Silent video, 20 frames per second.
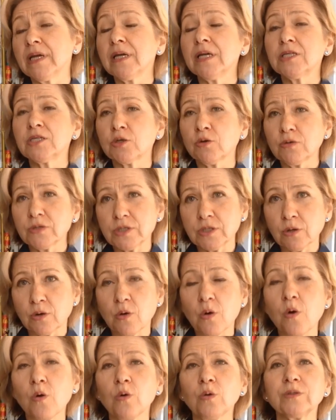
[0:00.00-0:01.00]
It's also
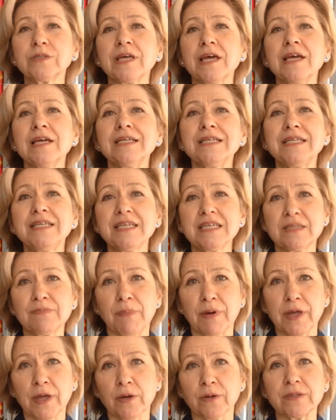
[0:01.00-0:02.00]
called
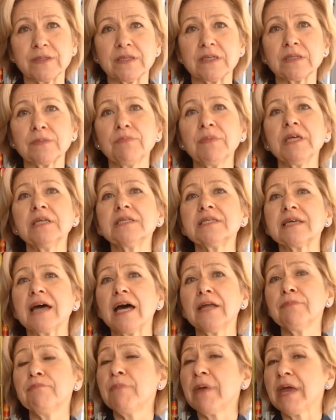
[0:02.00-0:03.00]
dysbiosis, means
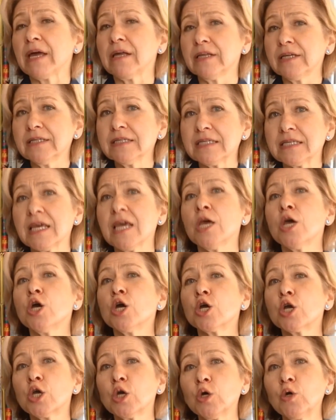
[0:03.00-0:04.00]
unbalanced
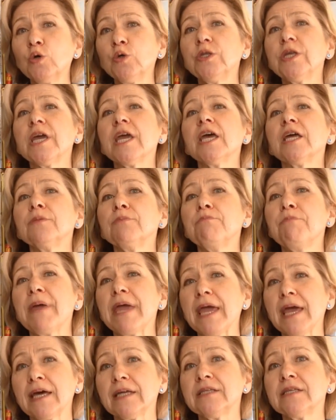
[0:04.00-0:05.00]
good and
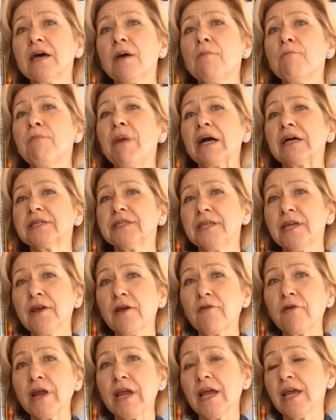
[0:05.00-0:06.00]
bad
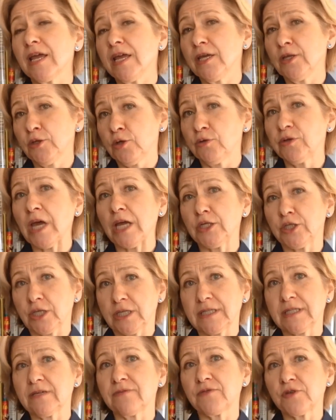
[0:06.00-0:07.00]
bacteria in your
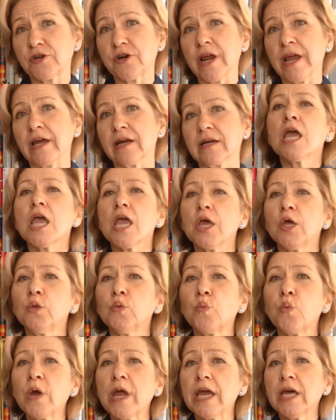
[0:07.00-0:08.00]
digestive tract.
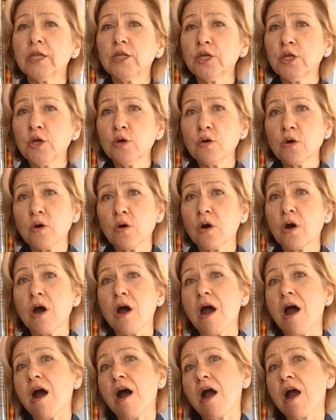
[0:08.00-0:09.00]
And when your
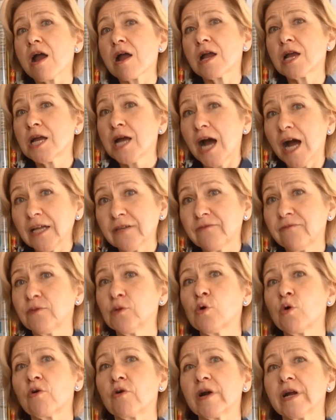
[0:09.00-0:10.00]
gut
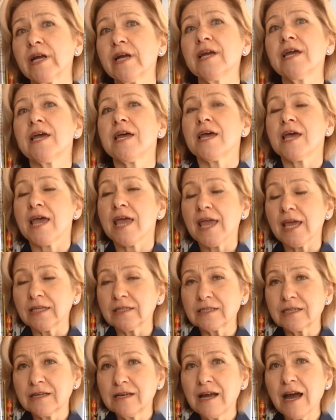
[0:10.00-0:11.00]
flora
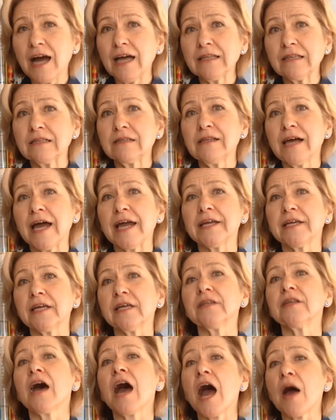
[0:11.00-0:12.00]
and gut
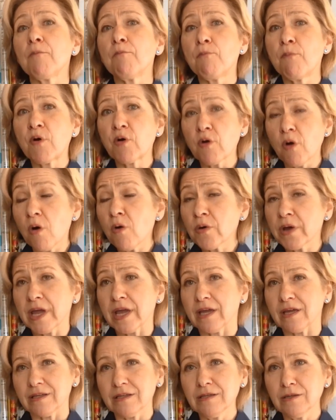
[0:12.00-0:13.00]
lining are
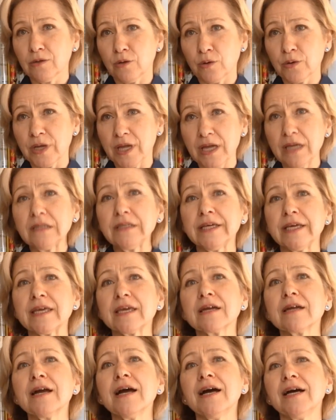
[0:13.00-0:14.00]
broken, okay,
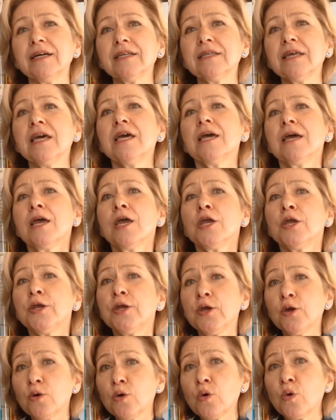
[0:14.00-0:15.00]
leaky gut,
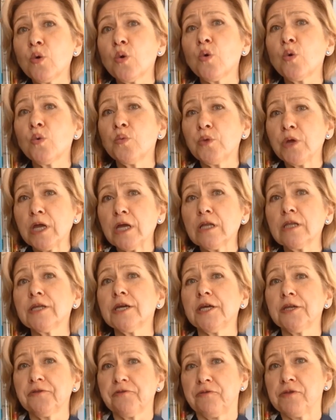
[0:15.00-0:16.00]
you will
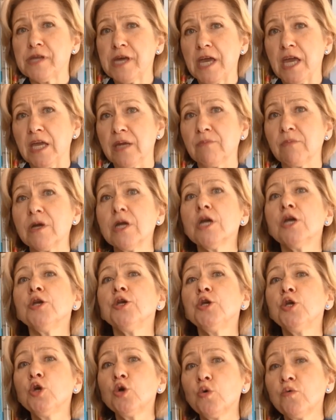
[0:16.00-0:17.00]
inflame.
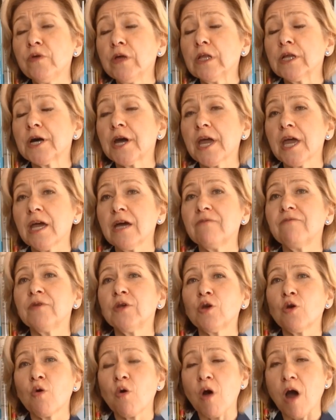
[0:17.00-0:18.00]
You will have
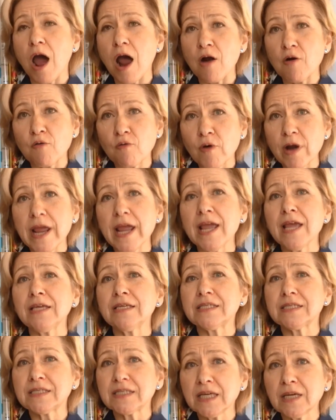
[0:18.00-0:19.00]
your array
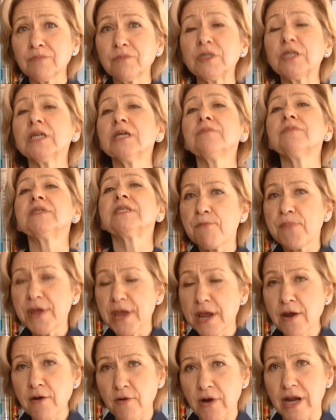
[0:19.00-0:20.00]
symptoms,
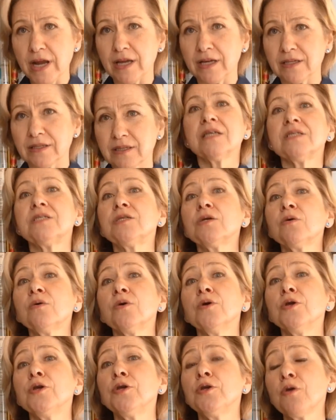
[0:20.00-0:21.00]
period.
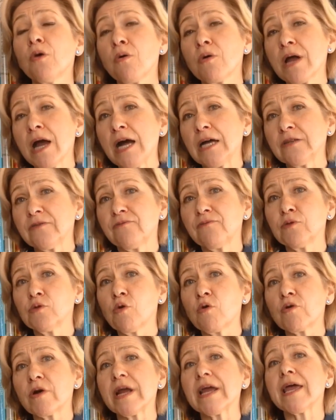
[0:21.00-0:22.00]
So your gut
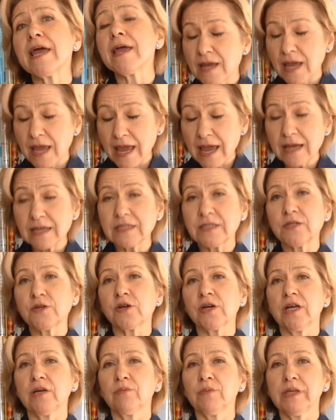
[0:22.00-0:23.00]
flora
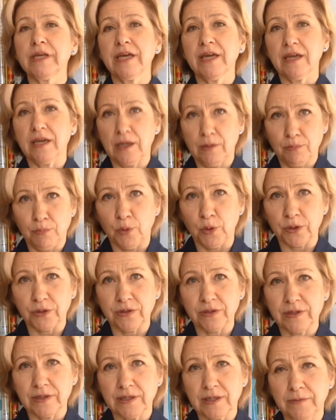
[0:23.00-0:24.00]
extremely
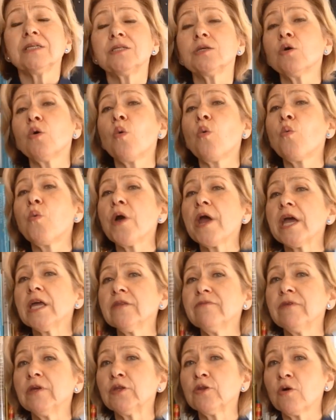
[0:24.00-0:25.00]
important. So
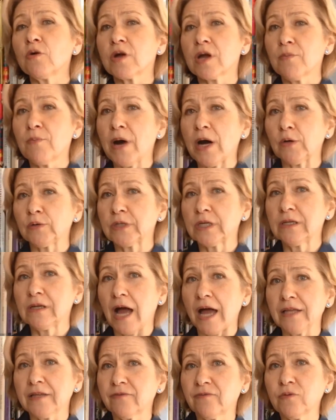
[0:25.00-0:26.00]
when we talk about
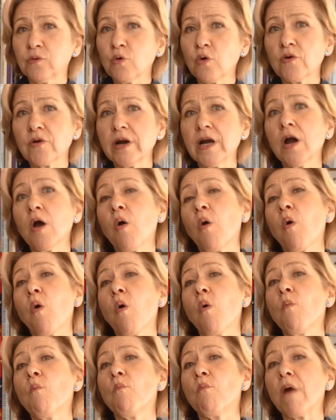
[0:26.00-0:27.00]
gut flora
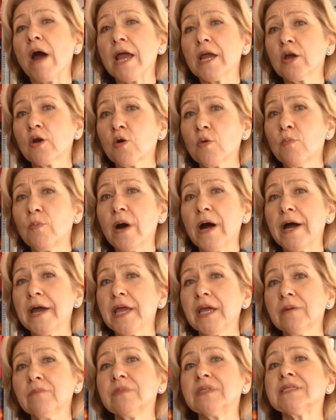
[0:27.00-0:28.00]
or
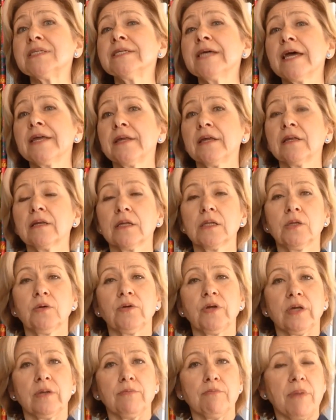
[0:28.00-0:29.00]
microbiome, that
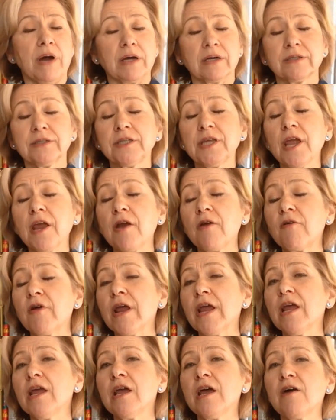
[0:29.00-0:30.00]
includes
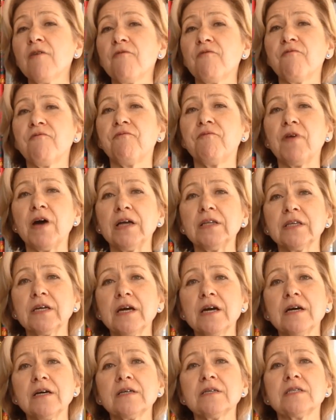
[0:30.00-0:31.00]
bacteria,
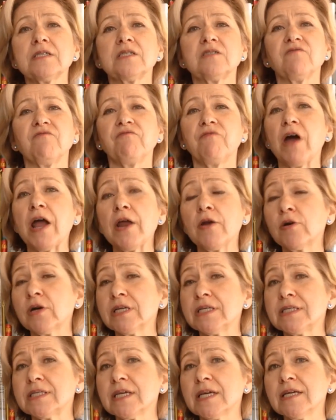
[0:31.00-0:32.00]
fungus,
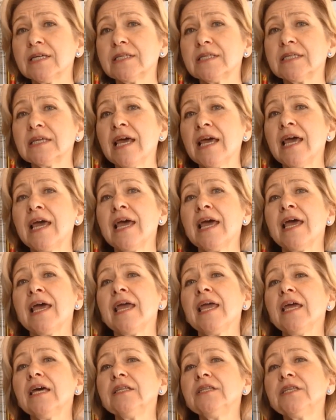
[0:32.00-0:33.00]
viruses,
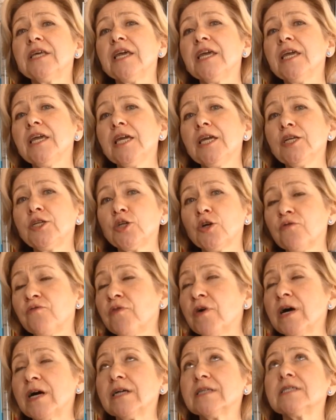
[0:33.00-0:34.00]
and each of
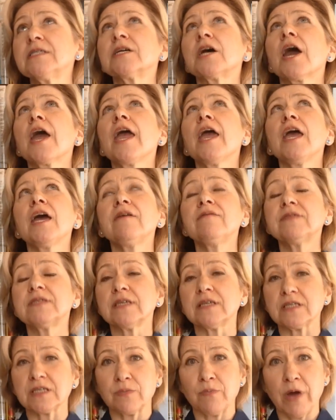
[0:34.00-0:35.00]
us have
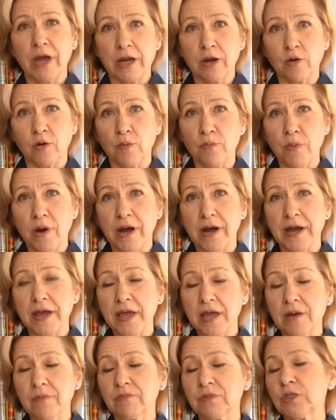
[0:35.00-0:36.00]
this
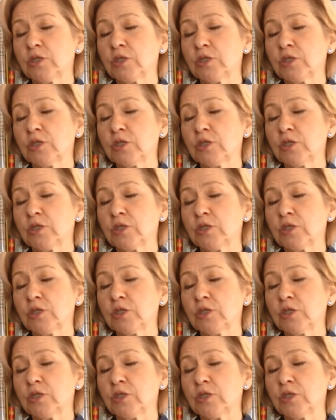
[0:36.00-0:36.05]
microbiome.